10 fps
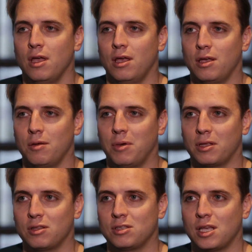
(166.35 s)
but
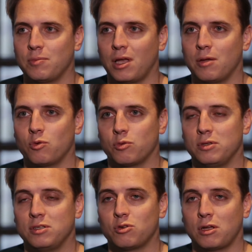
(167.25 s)
at the same time, what
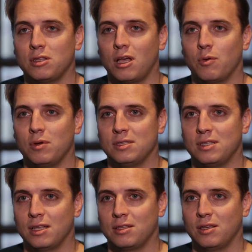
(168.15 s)
we see right now is
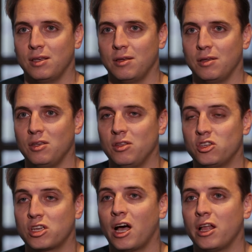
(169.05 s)
that in
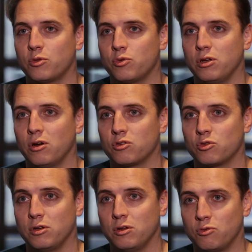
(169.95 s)
each country
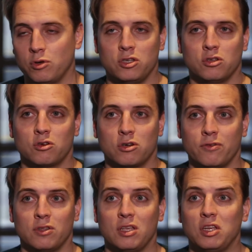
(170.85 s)
or region or
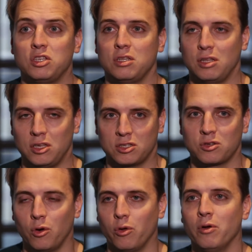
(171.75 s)
even in each
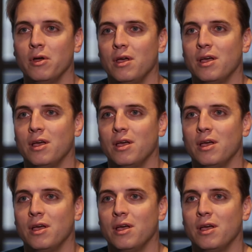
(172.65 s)
school,